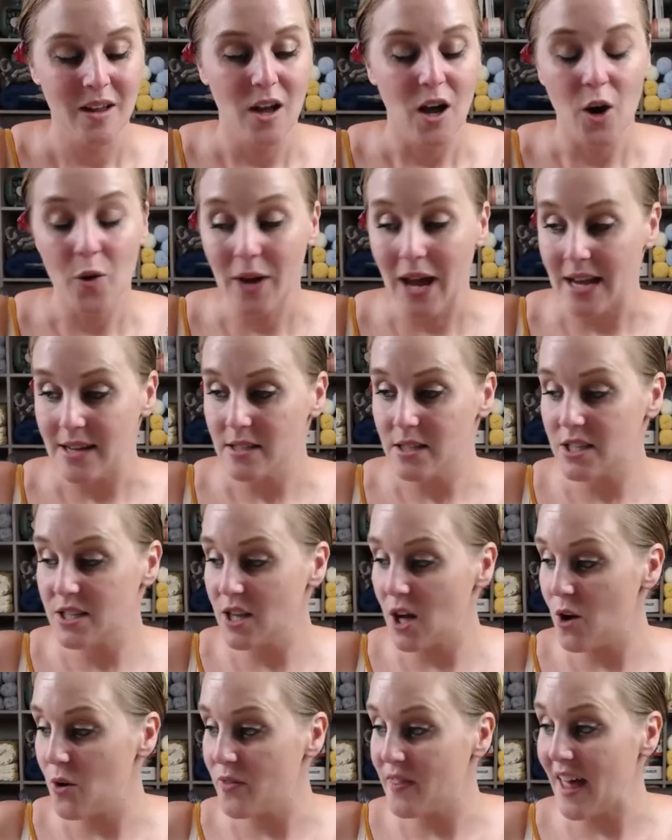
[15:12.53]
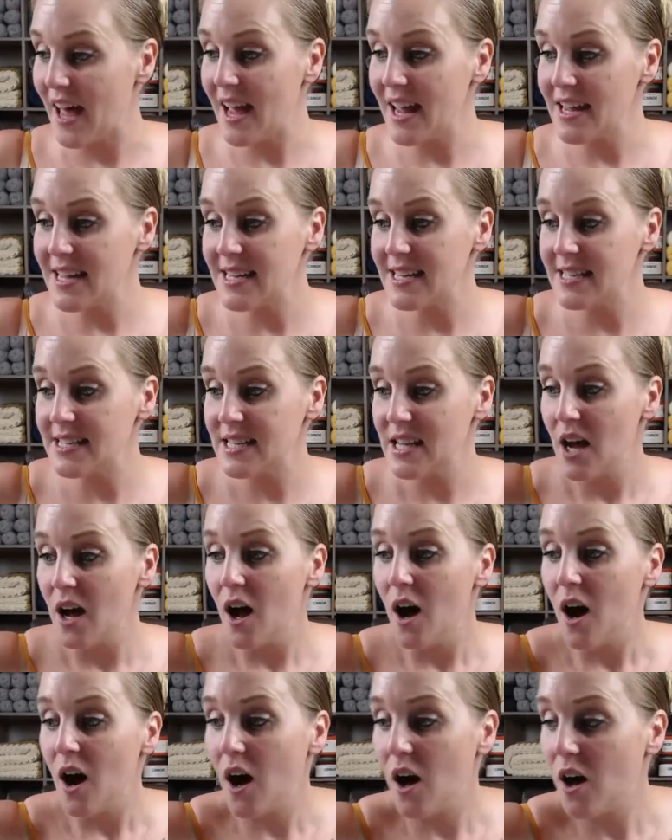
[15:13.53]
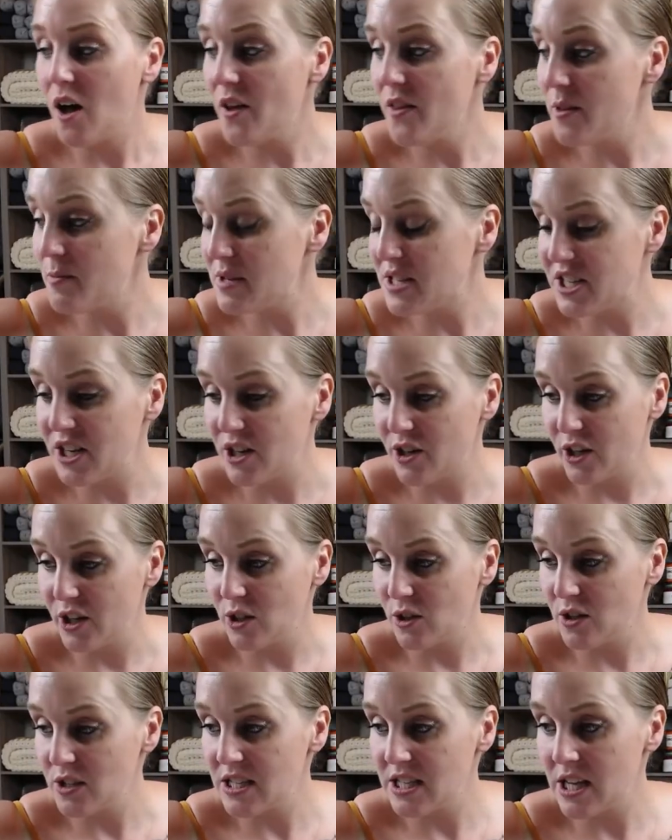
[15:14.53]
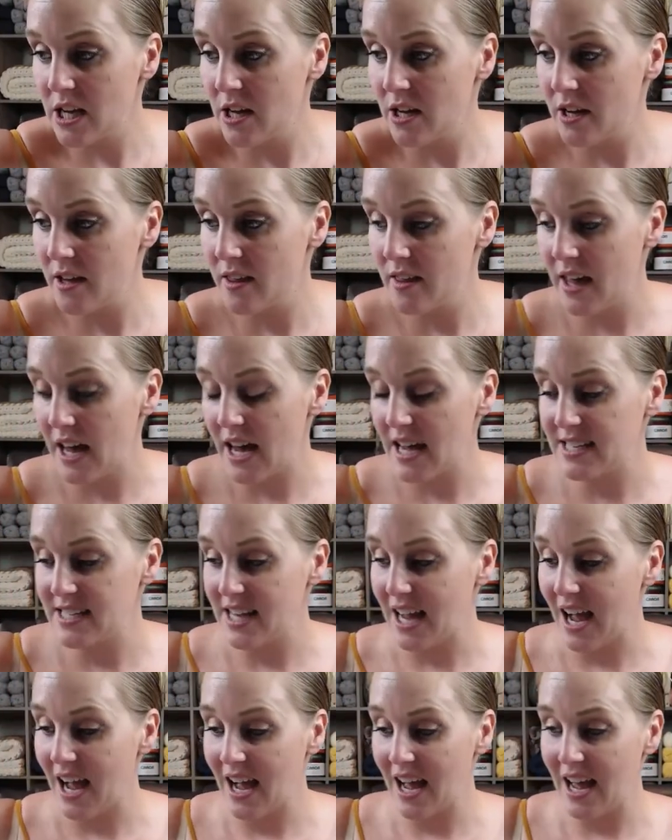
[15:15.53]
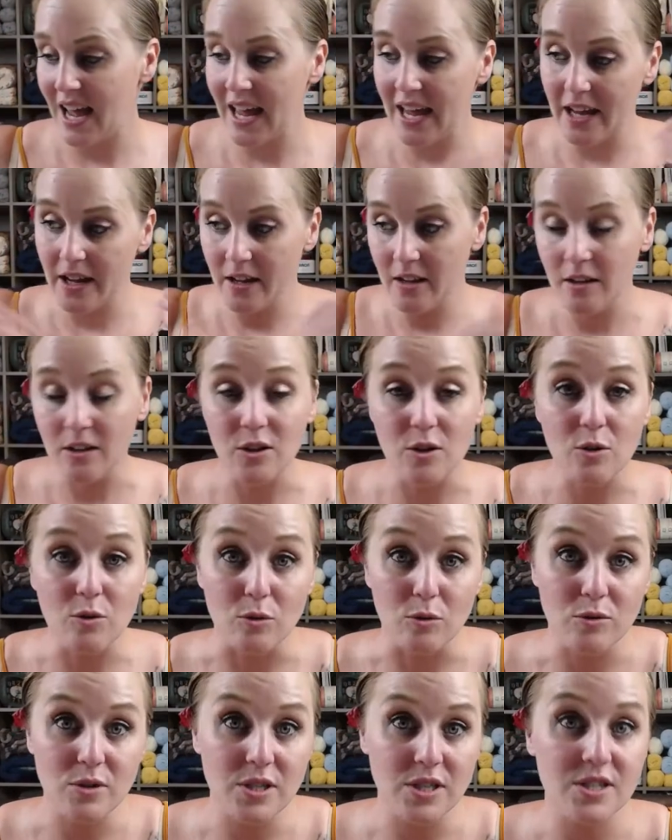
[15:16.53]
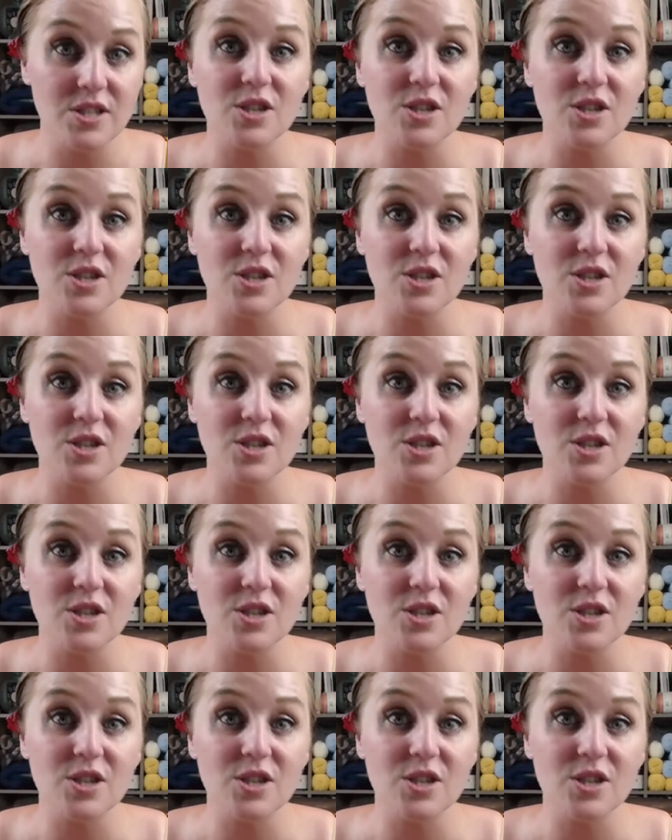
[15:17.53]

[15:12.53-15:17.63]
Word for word: Okay, so that is all the materials that I used.